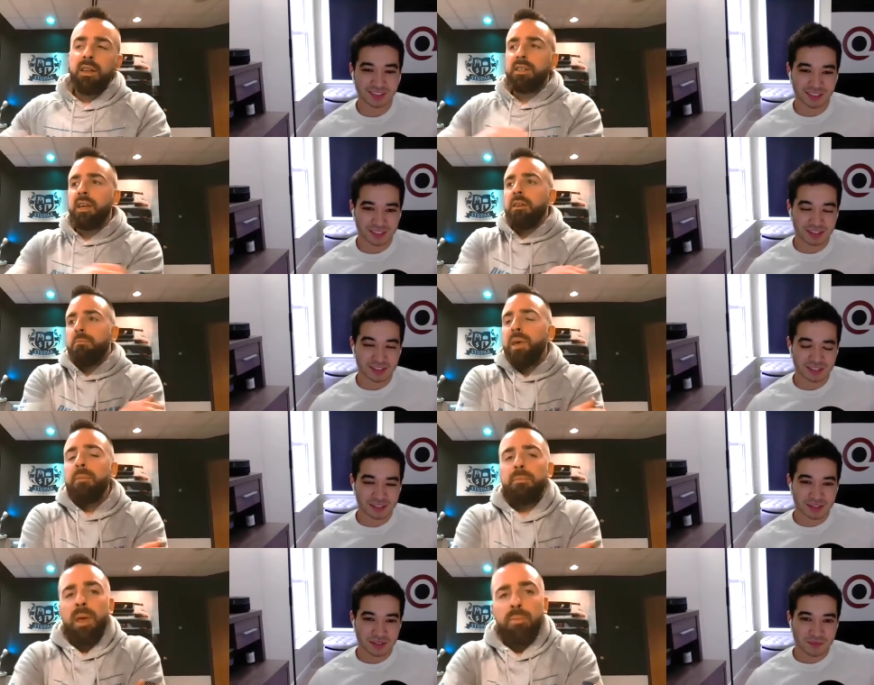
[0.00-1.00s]
Speaker 1: de- pe-
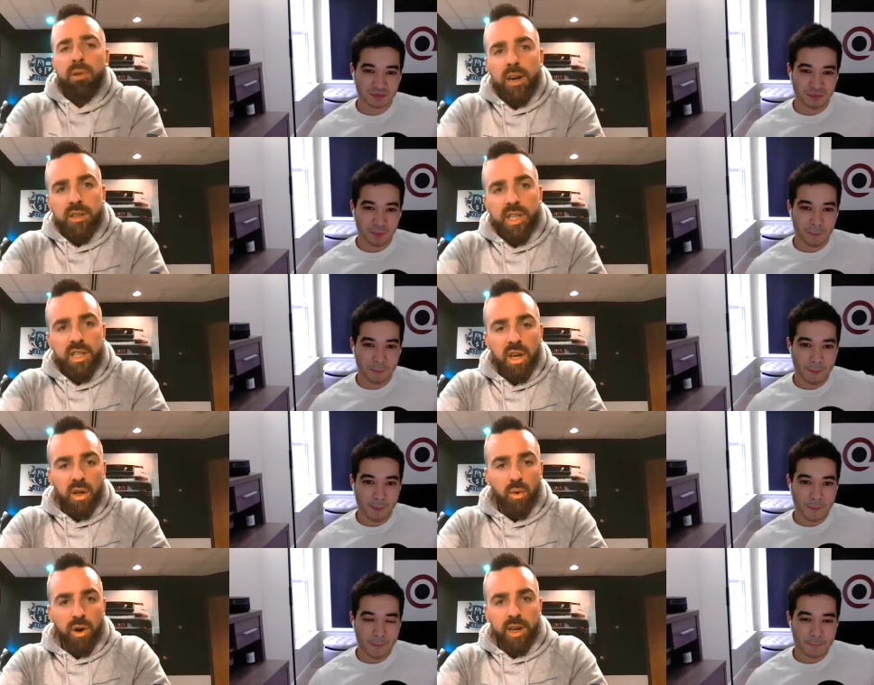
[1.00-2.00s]
people that are detail
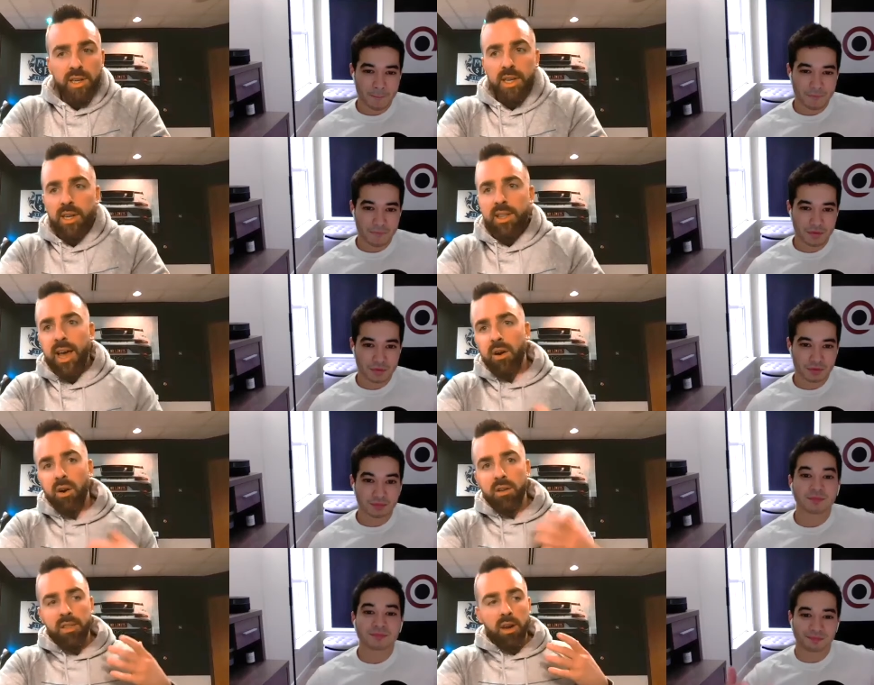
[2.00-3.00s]
oriented and that are
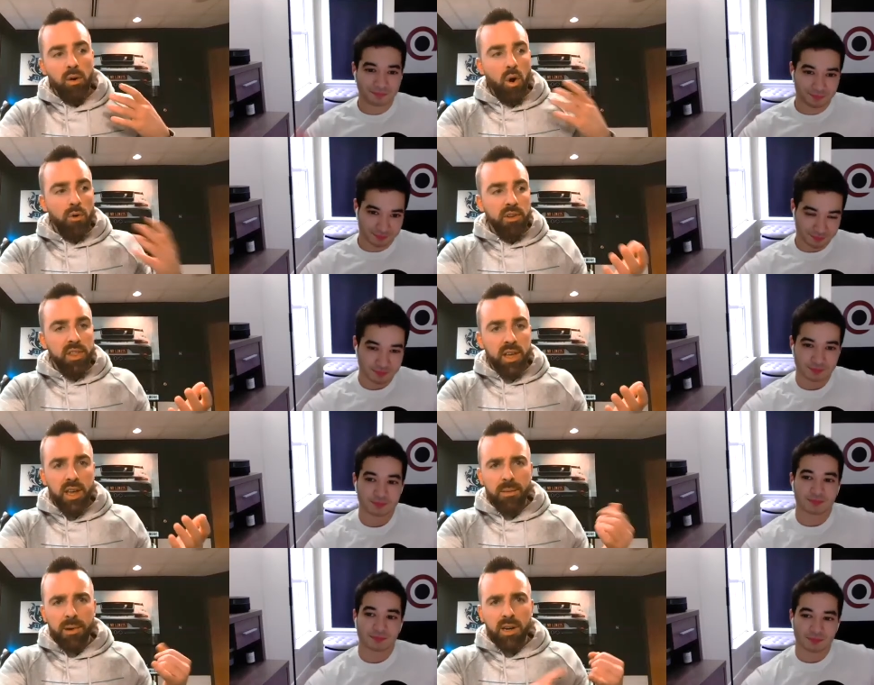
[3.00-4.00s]
you know overthinking
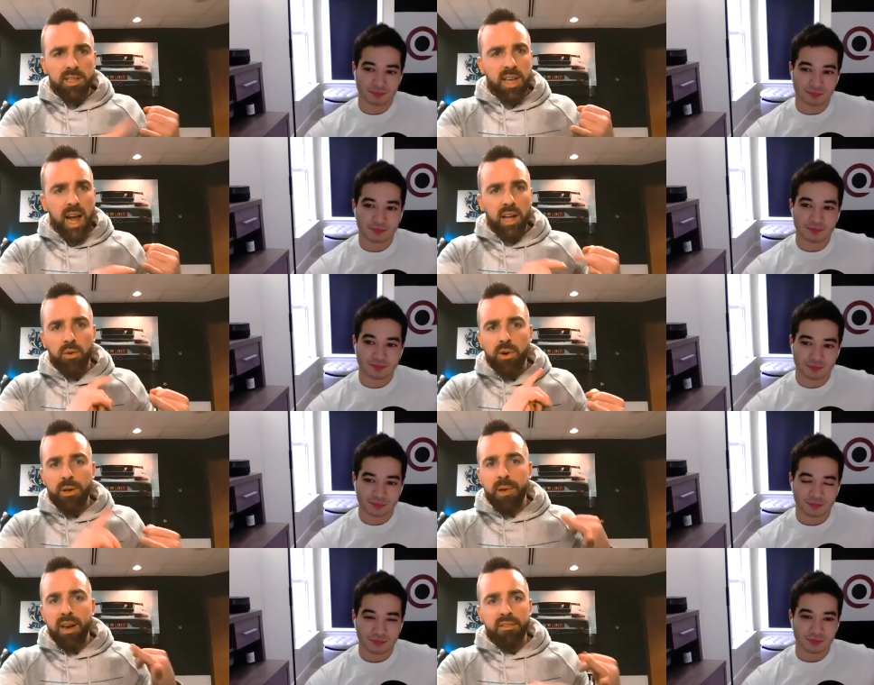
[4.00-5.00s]
about a salary,
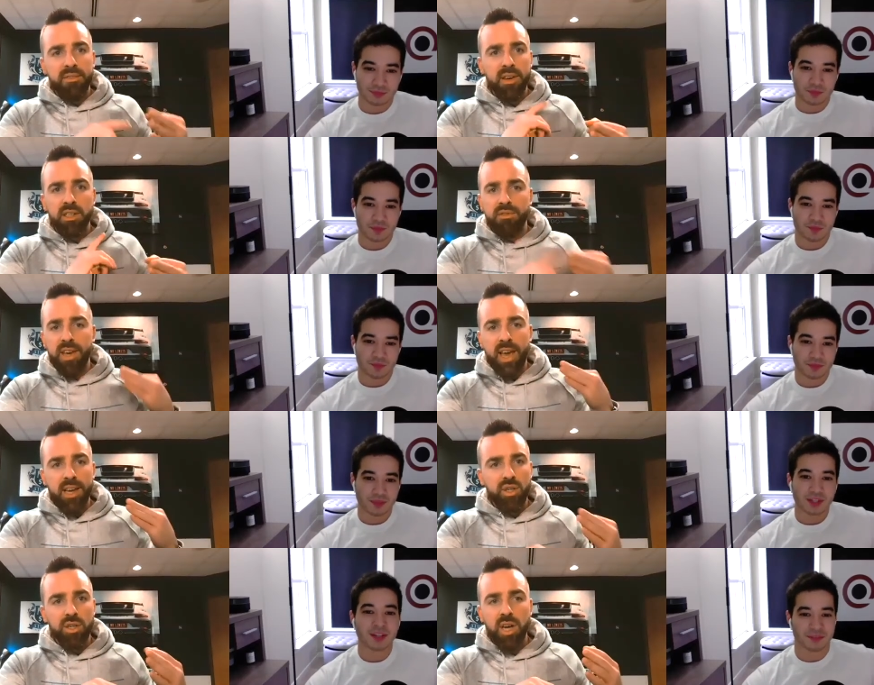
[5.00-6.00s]
benefits,
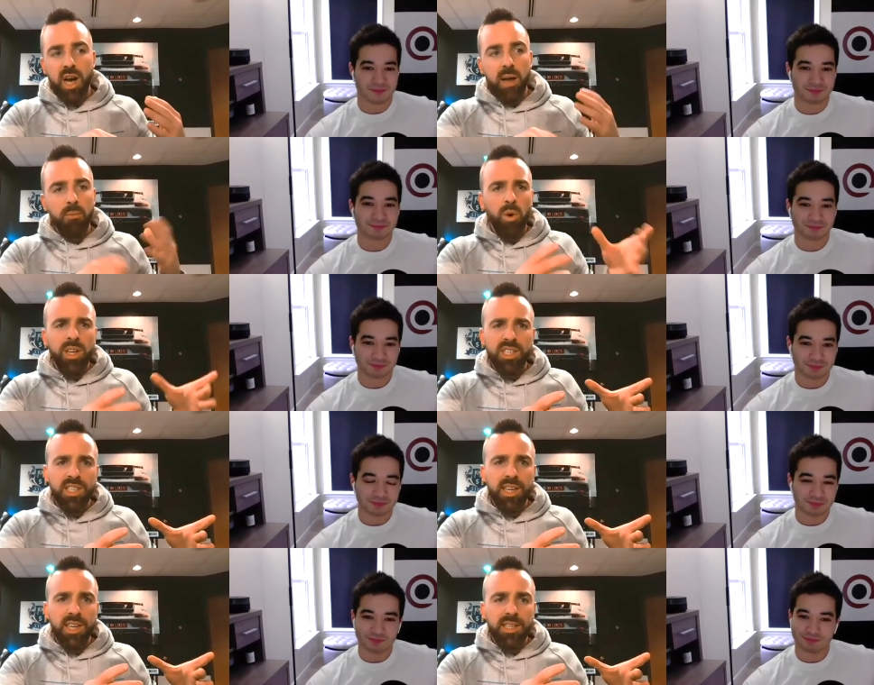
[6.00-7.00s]
vacation time. Yeah. What
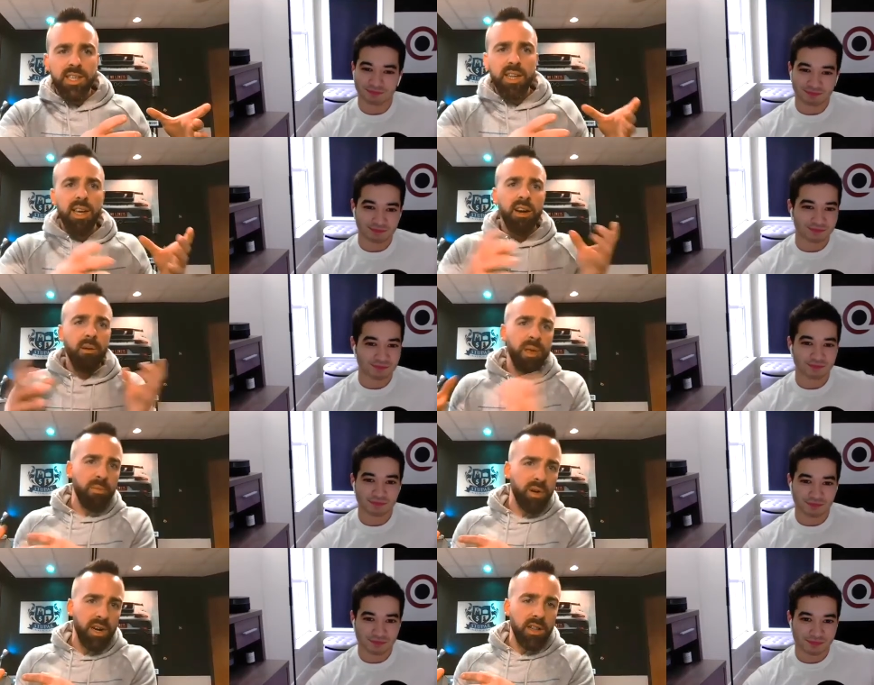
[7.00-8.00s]
city is it in? Are people
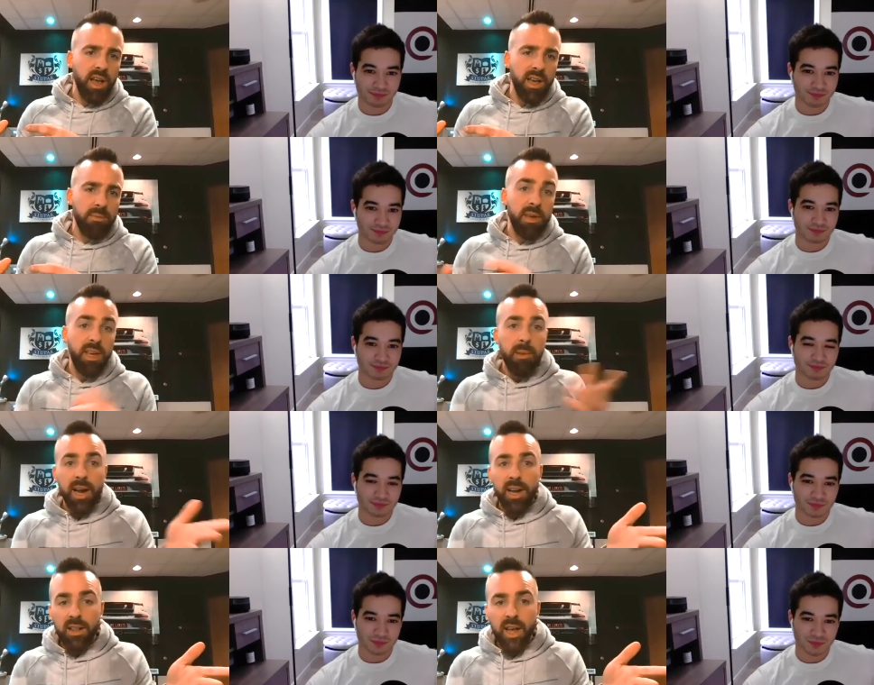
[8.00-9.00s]
going to like me? Am I going
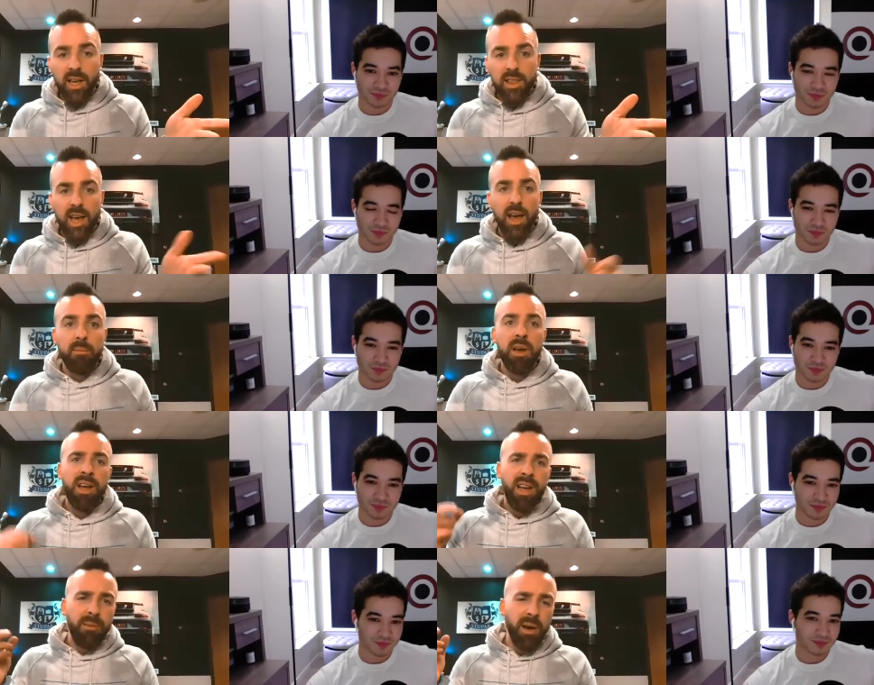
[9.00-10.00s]
to like them?
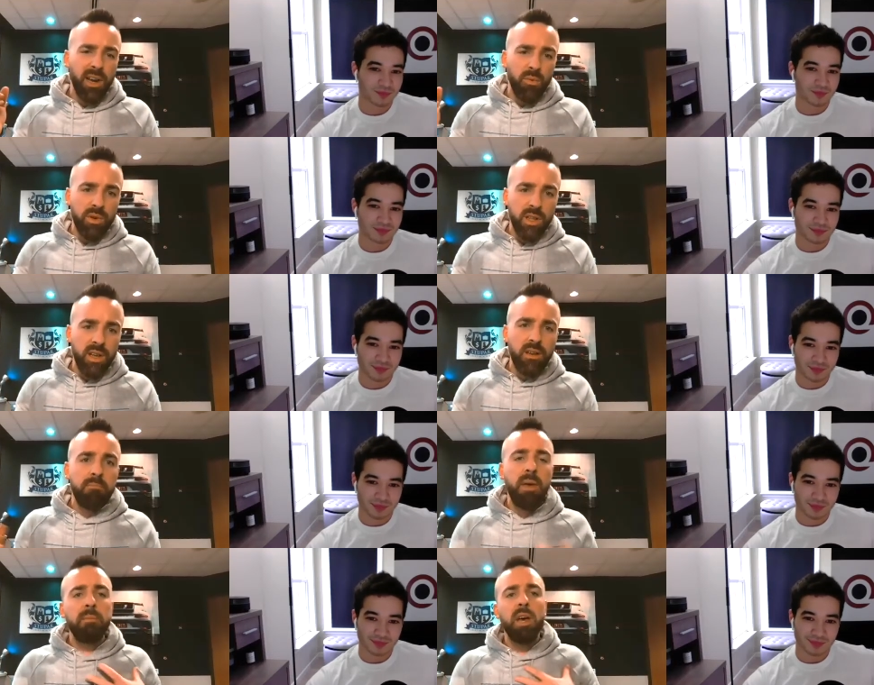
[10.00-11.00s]
Am I going to really?
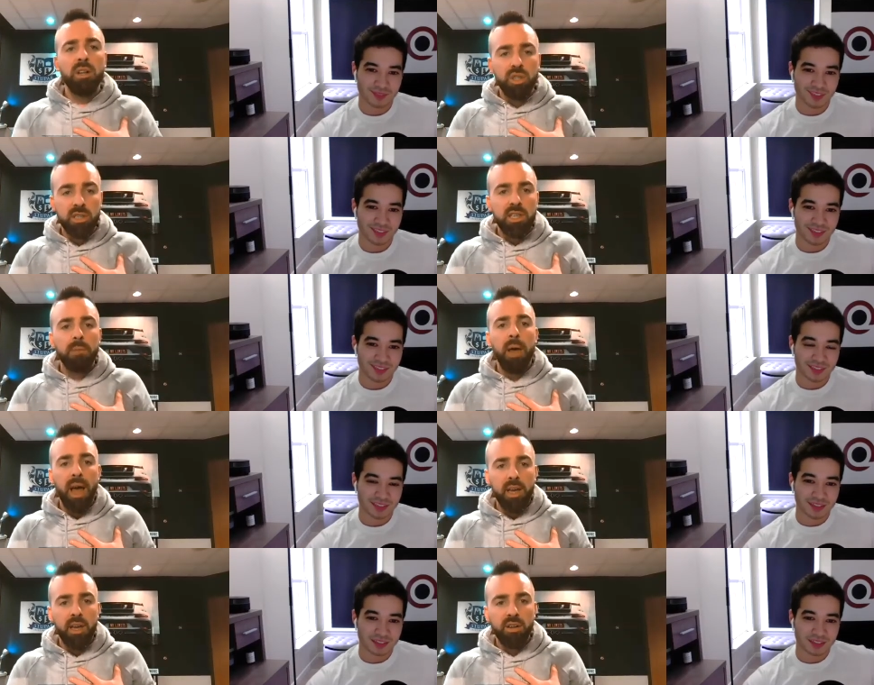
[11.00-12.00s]
Maybe I'll just sit back
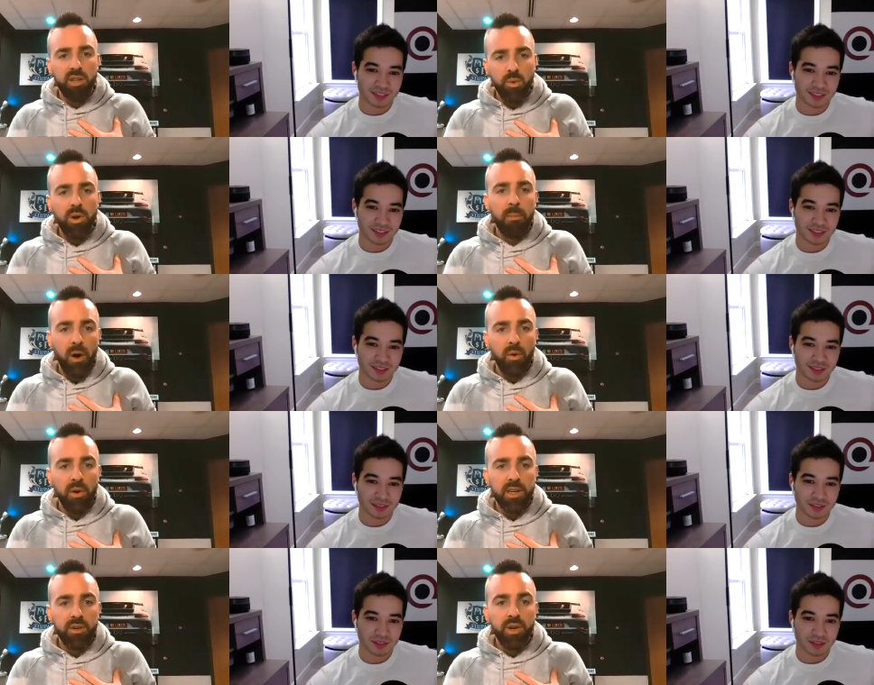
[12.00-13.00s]
here and do what I'm already
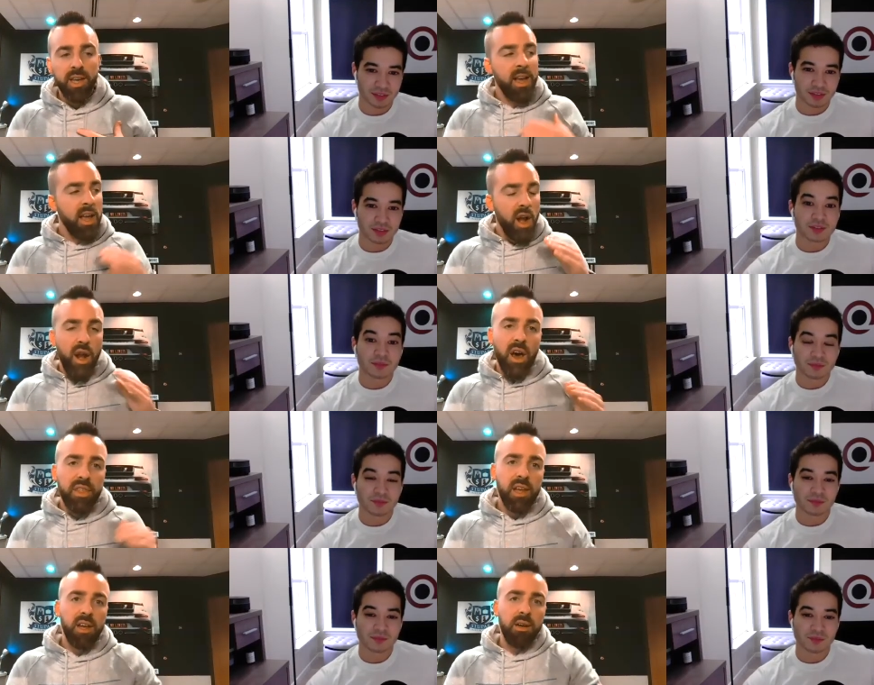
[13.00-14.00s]
doing.
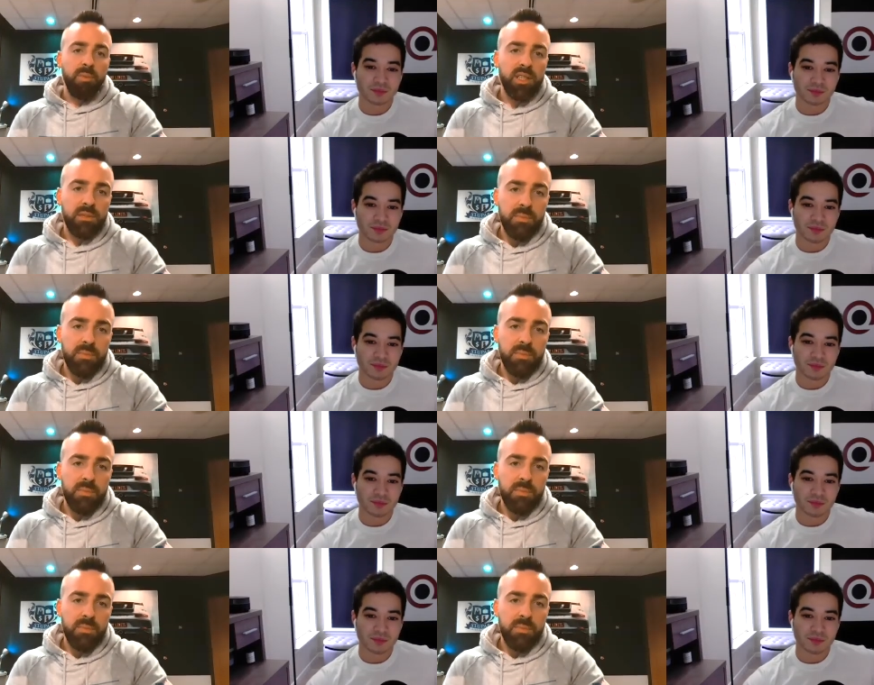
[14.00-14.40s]
Nothing could piss me